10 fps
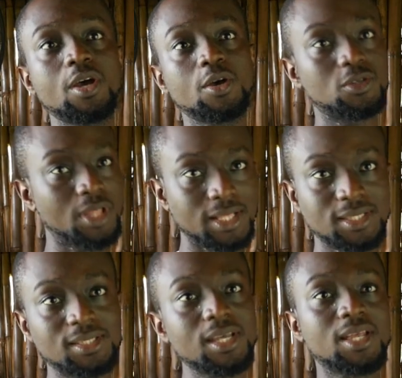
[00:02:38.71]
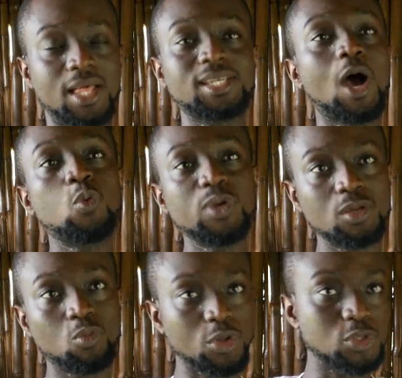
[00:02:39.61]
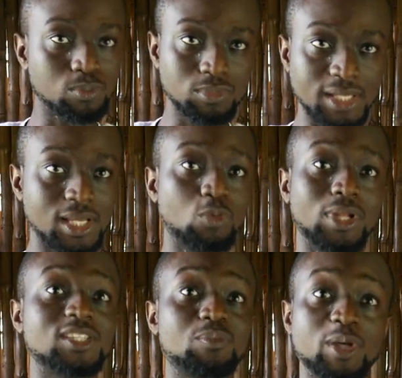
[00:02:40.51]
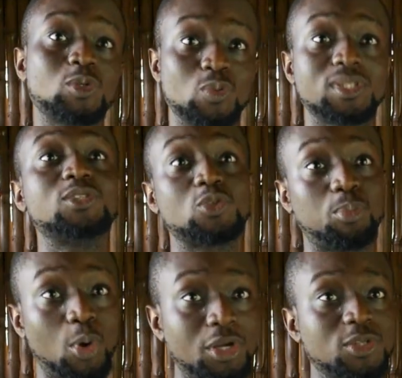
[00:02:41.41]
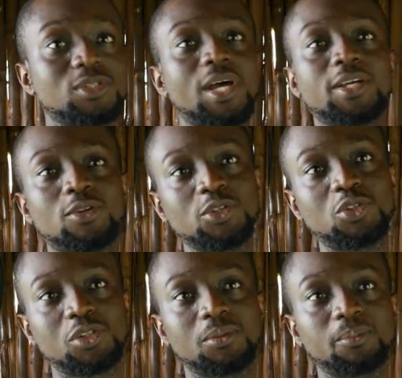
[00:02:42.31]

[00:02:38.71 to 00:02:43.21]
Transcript: So that's how we want to, that's the best way we see to plug into that industry.